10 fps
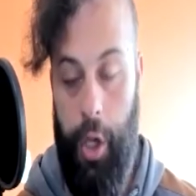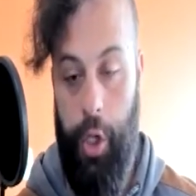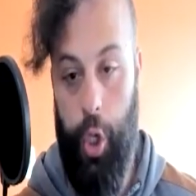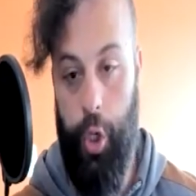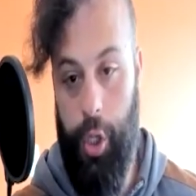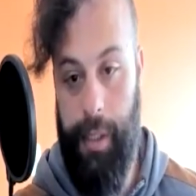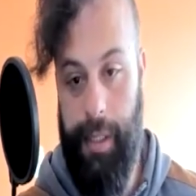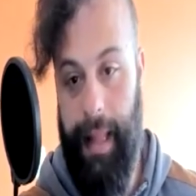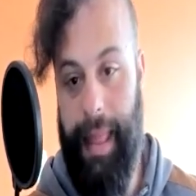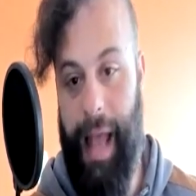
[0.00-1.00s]
So you can
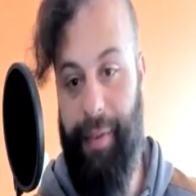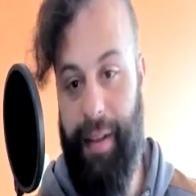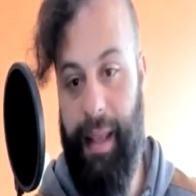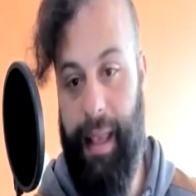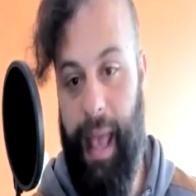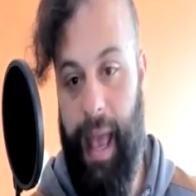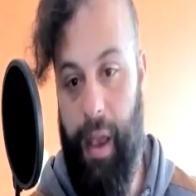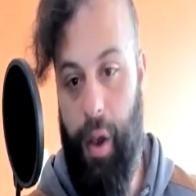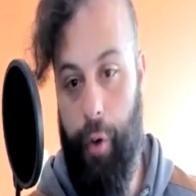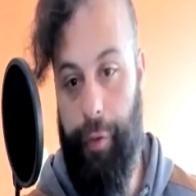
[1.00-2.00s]
see death and
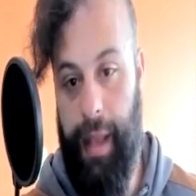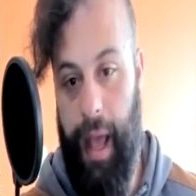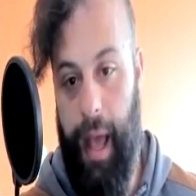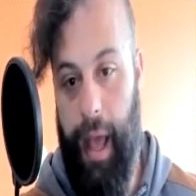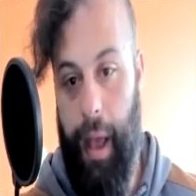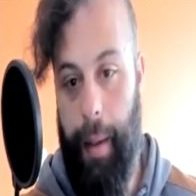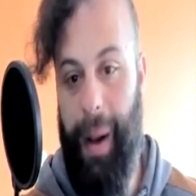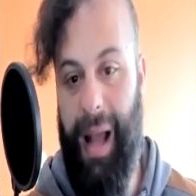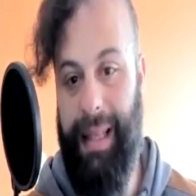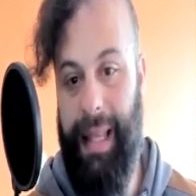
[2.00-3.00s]
decay over there
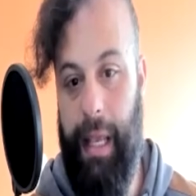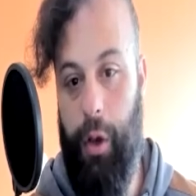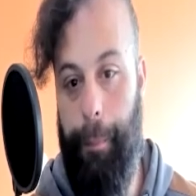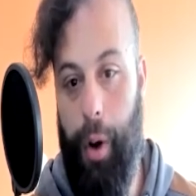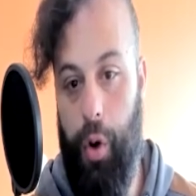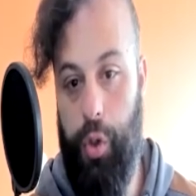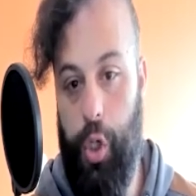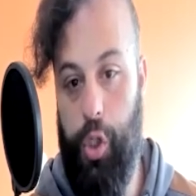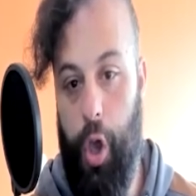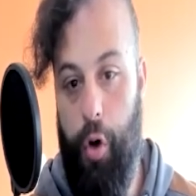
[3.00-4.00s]
by
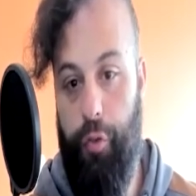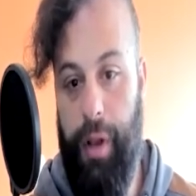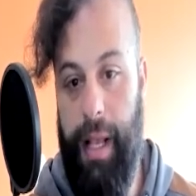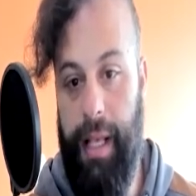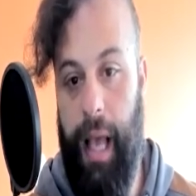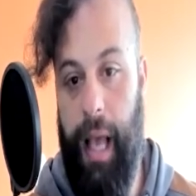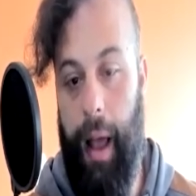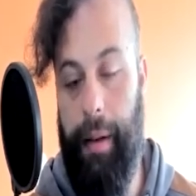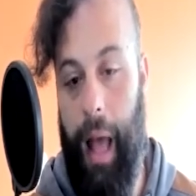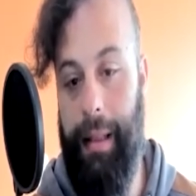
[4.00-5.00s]
decomposers release,
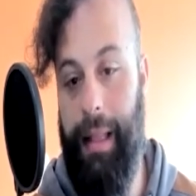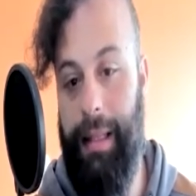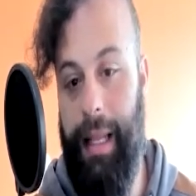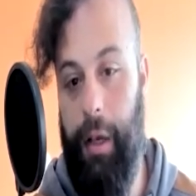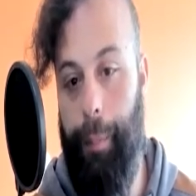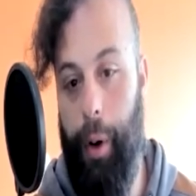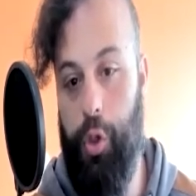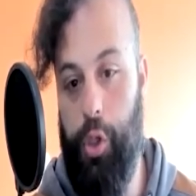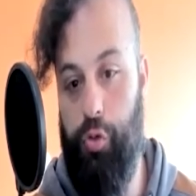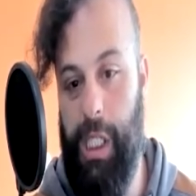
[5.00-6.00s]
and the
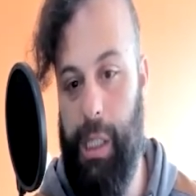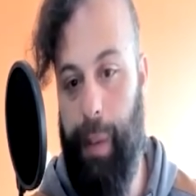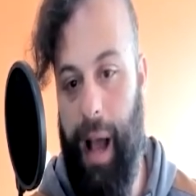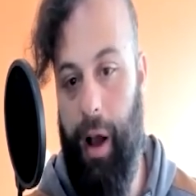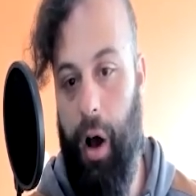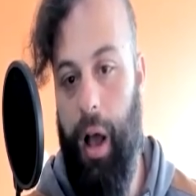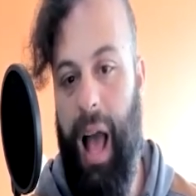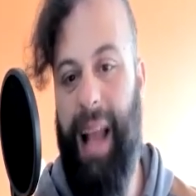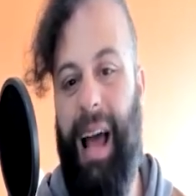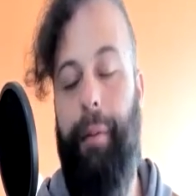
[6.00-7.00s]
decomposers respire,
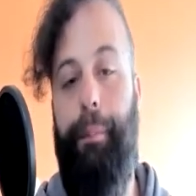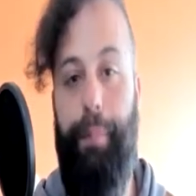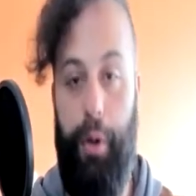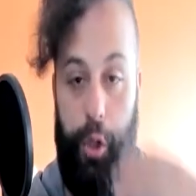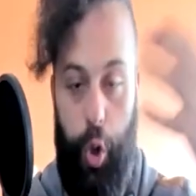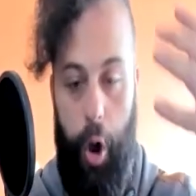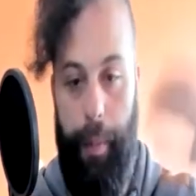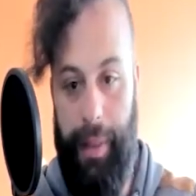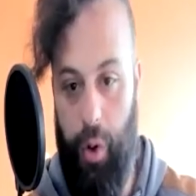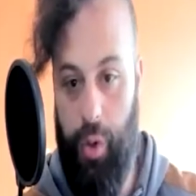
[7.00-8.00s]
and that puts
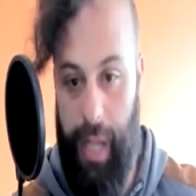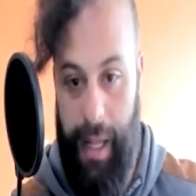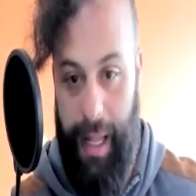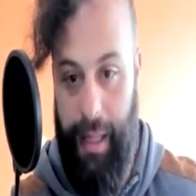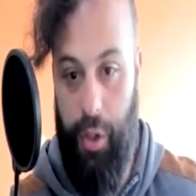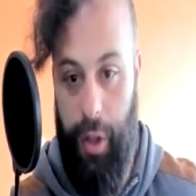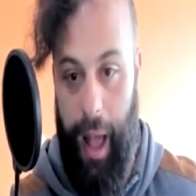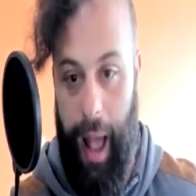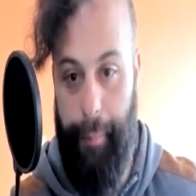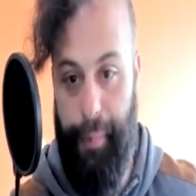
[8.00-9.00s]
carbon dioxide into
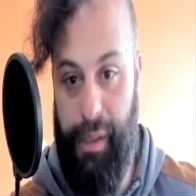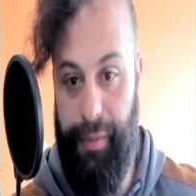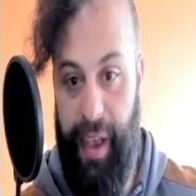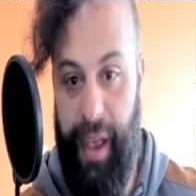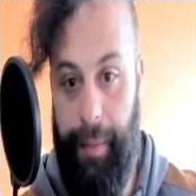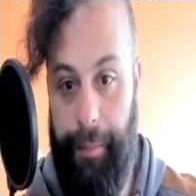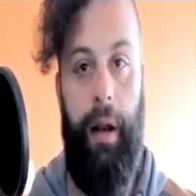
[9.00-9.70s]
the atmosphere.